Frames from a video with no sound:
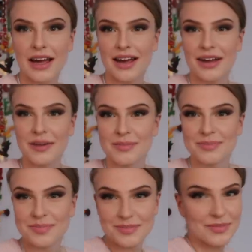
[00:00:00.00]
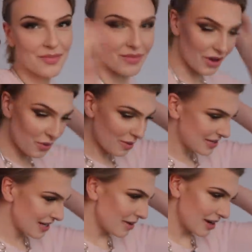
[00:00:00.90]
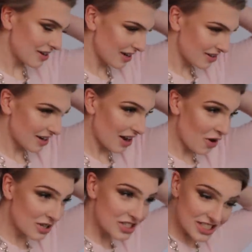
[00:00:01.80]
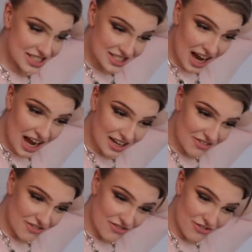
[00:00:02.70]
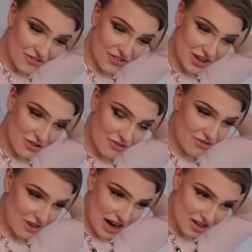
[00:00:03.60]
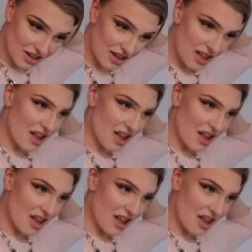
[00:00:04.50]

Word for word: Okay. Oh, I'm taking my hair down. Oh, it's stuck. Frickle frackle.